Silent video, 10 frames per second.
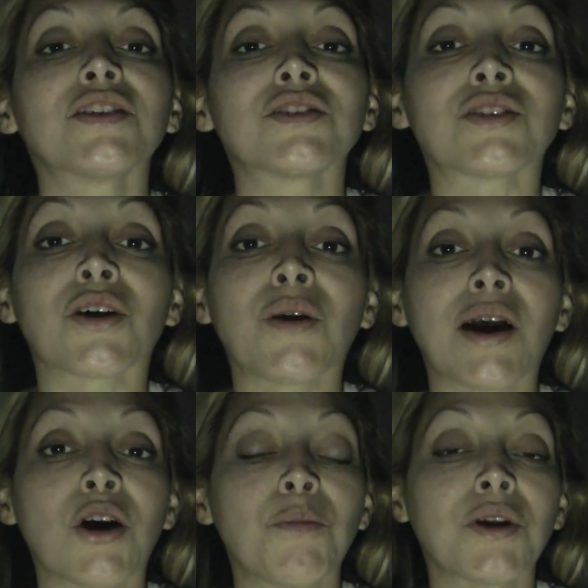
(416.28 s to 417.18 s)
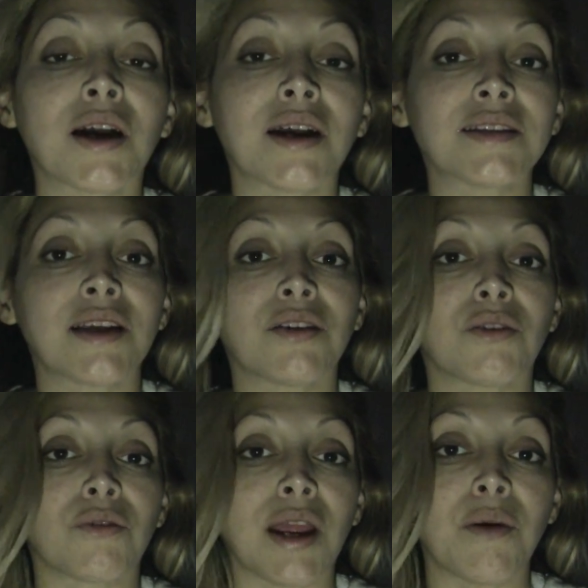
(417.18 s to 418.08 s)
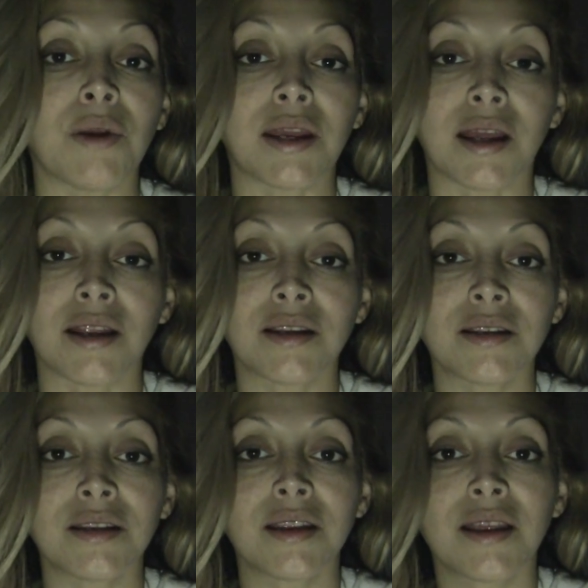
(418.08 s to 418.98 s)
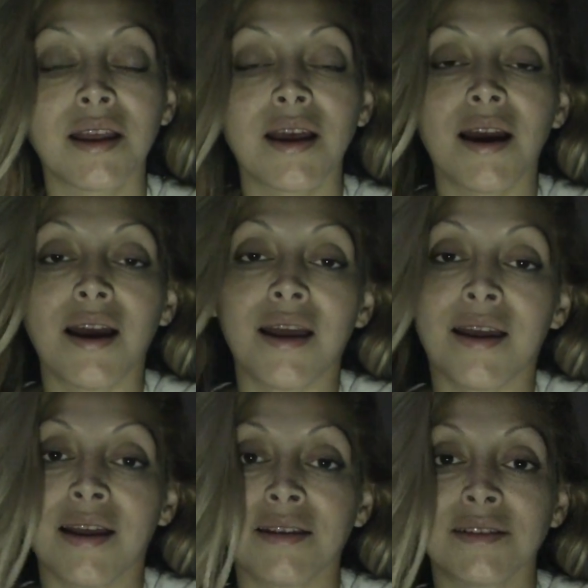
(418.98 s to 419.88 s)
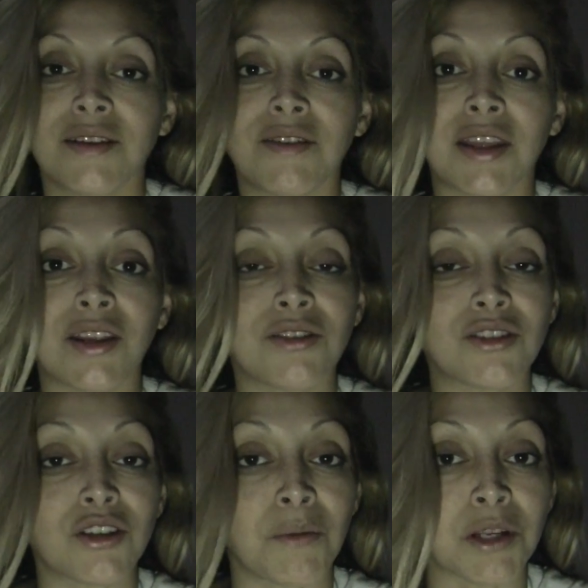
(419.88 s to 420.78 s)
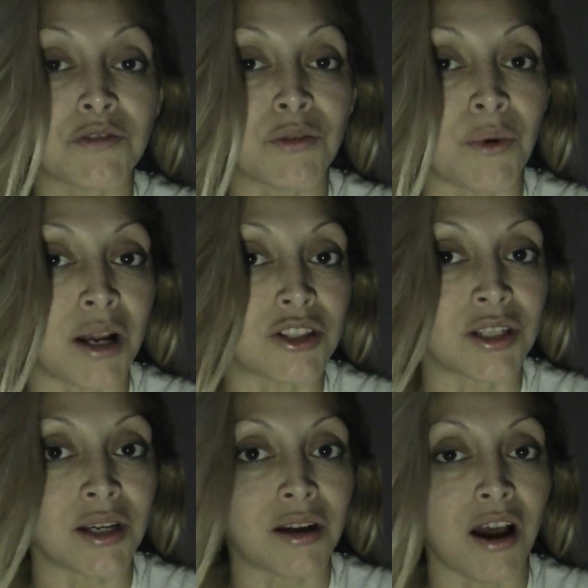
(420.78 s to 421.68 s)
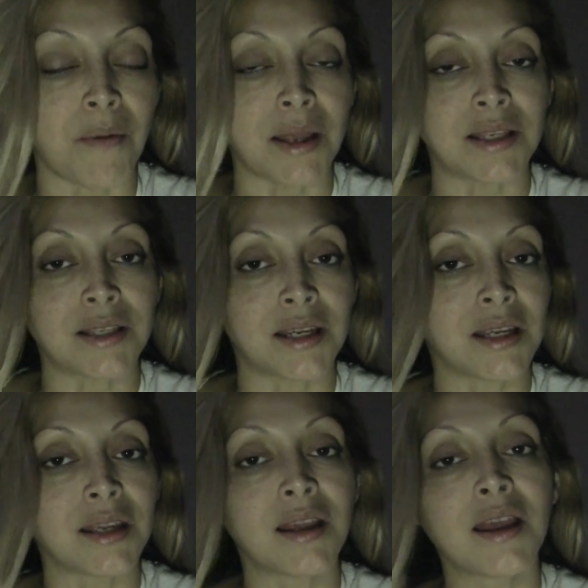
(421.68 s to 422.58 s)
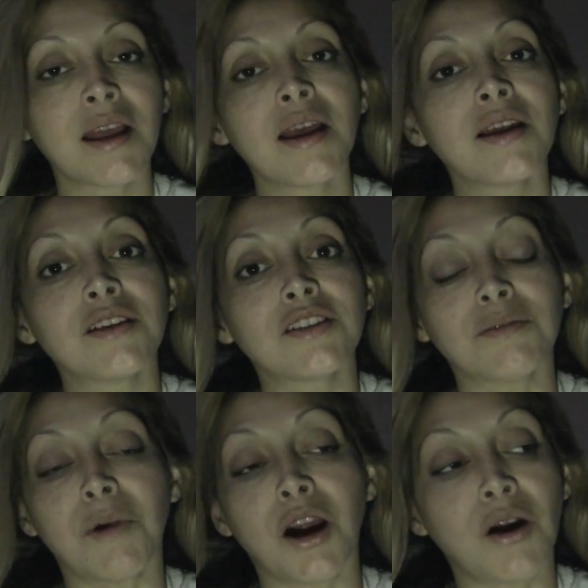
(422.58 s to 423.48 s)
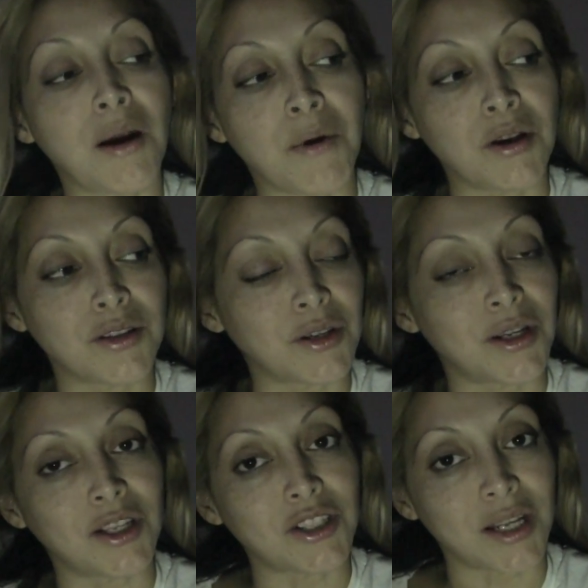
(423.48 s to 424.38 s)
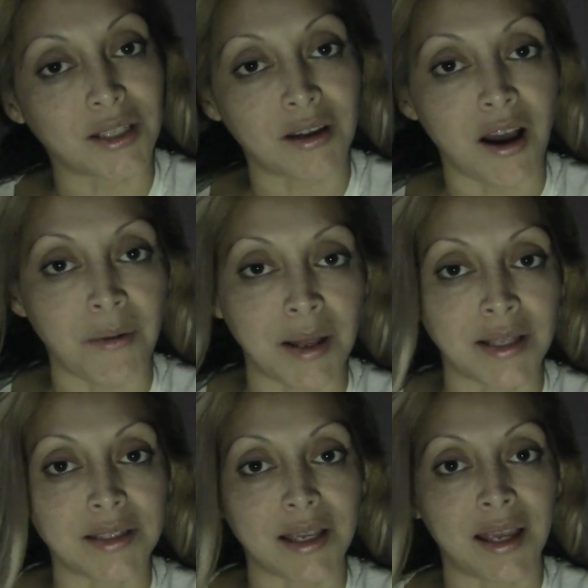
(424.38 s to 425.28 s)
So I hope you guys had a great weekend, and thank you so much for watching and commenting. Tomorrow I'm also going to check the comments